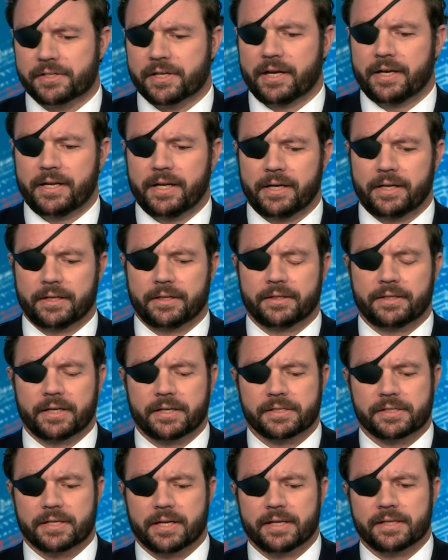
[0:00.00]
get heated and
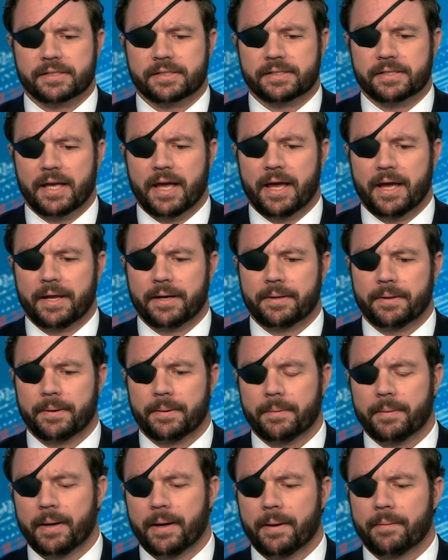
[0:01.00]
things get said.
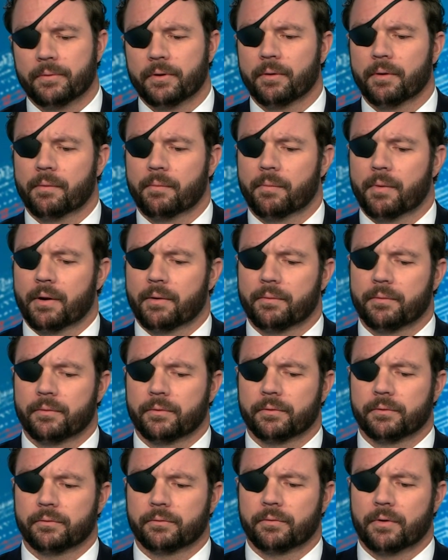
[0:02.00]

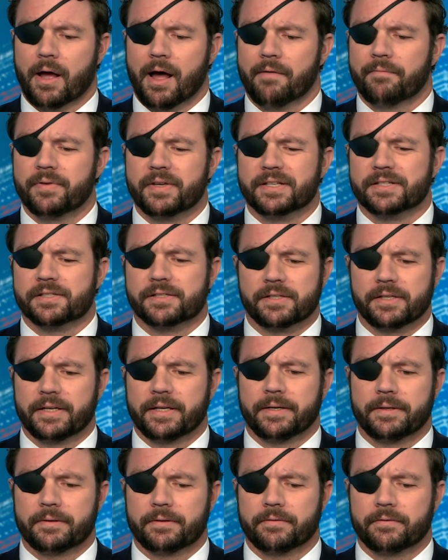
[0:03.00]

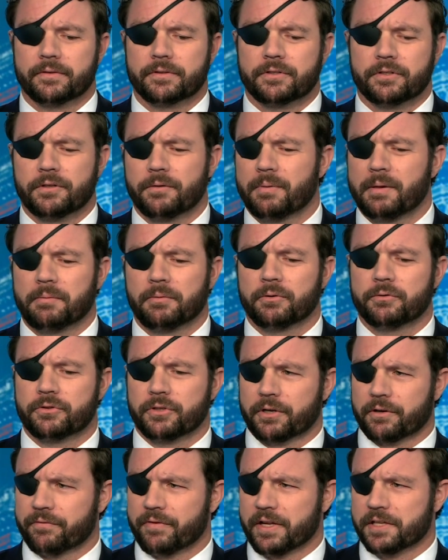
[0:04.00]
Obviously, to the people who
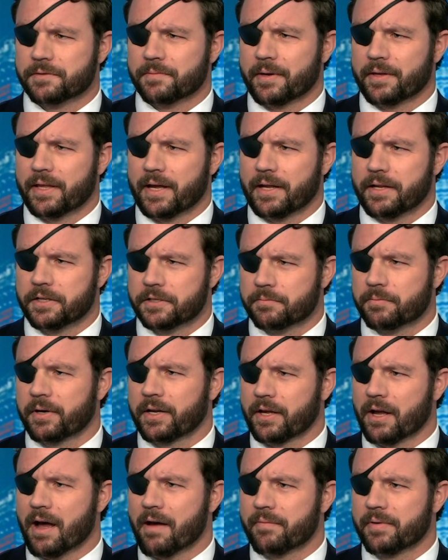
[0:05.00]
took offense by that, it's
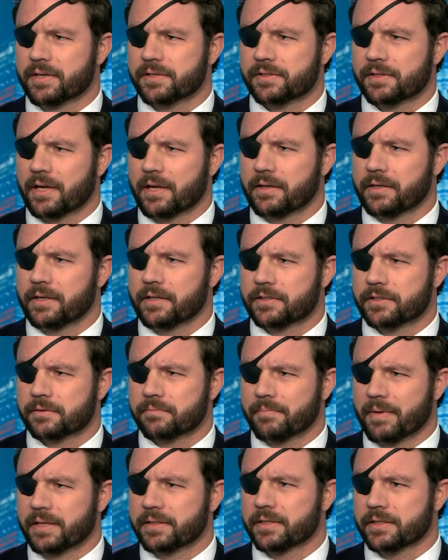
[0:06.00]
pretty obvious that
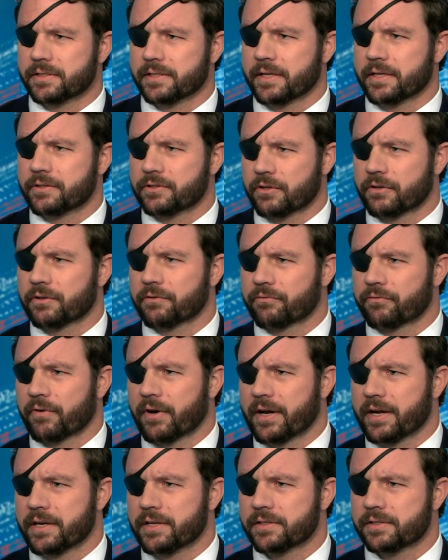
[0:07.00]
it's meant as a turn of
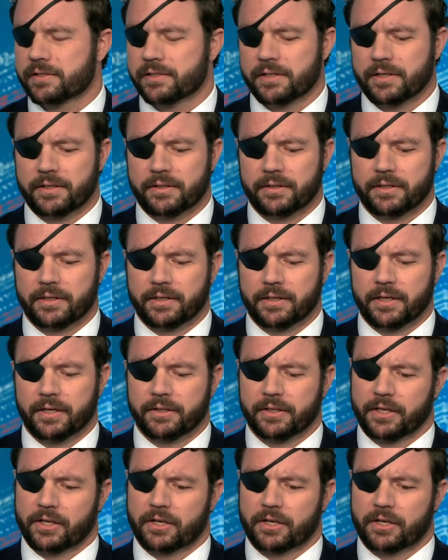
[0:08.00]
phrase in the. It's